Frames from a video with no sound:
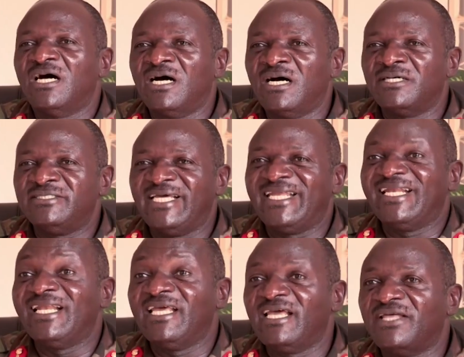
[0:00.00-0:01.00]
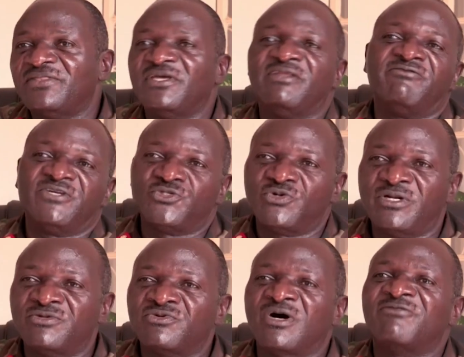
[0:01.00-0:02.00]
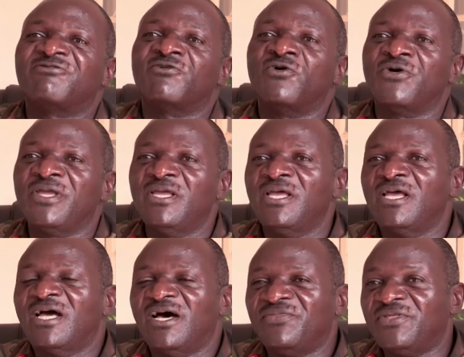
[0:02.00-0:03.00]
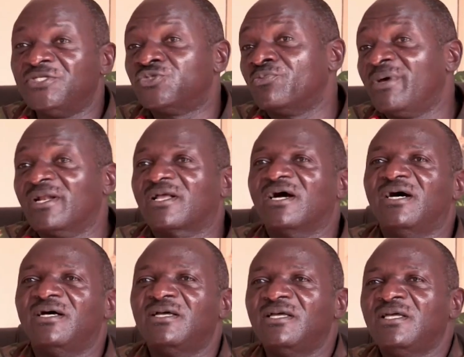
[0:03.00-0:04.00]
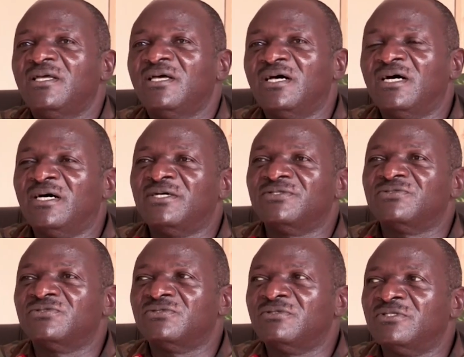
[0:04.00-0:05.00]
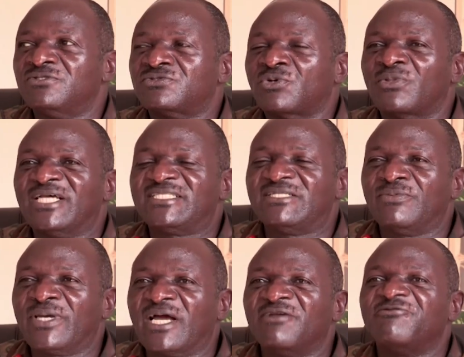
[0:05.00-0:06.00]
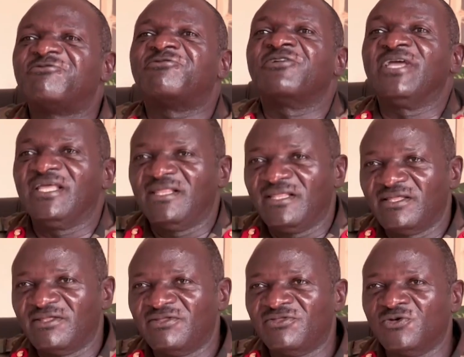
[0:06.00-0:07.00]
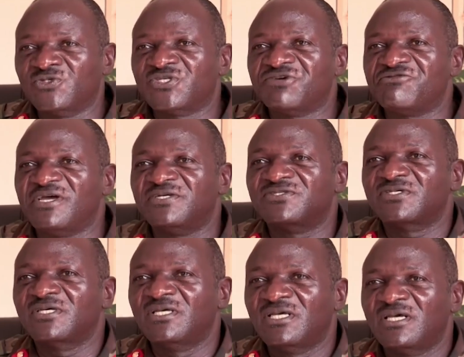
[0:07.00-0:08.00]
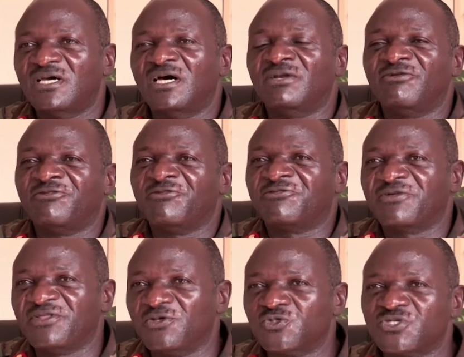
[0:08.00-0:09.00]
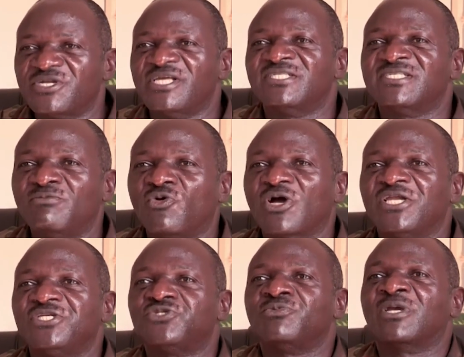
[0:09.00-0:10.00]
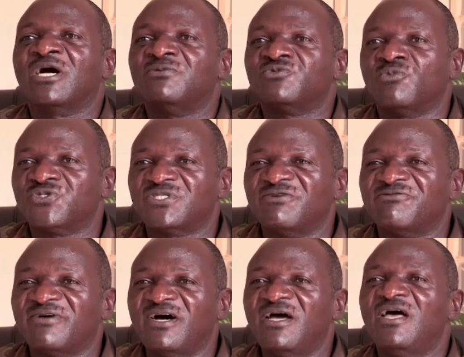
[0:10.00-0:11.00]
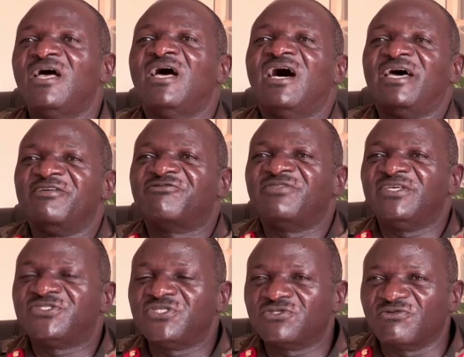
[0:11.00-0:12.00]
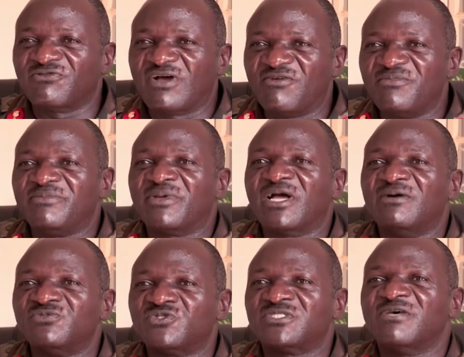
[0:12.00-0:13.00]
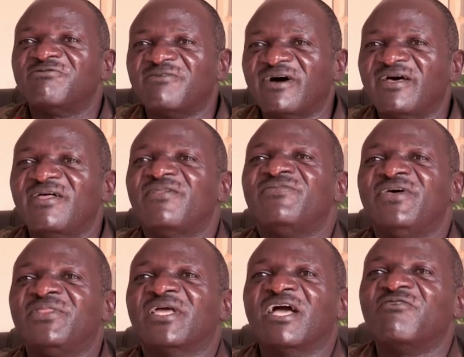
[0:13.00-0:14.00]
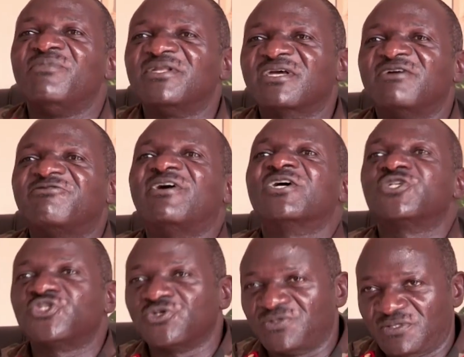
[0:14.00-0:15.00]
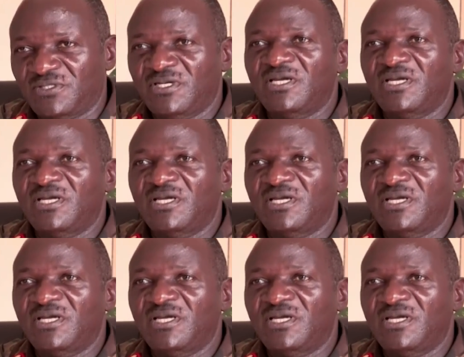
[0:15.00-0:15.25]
Denle, and then eventually to Afgoi, and then to Melka. So that we can free those areas, and if we free those areas, then Mogadishu becomes more safer. And if the seat of government becomes safer, then the government can function,